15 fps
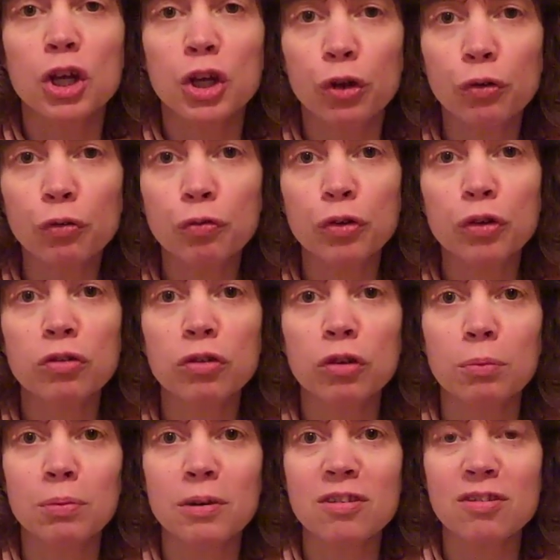your foot is
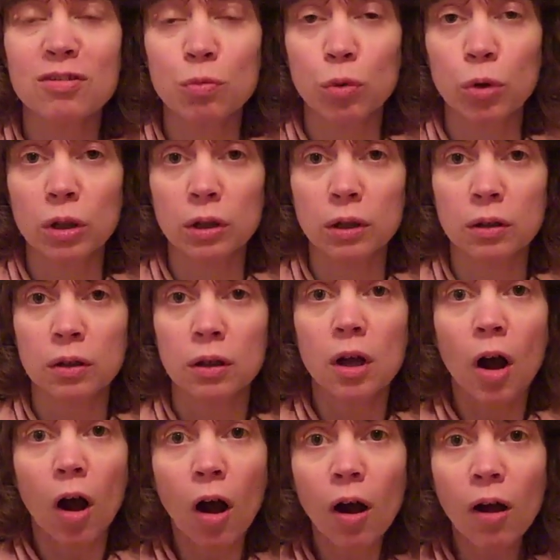going to be swollen
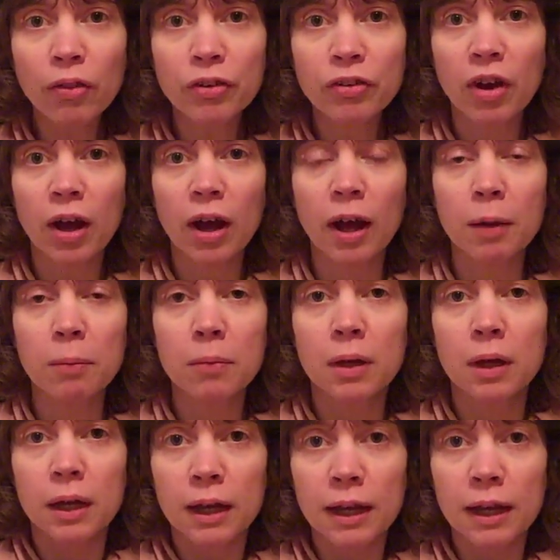all the time,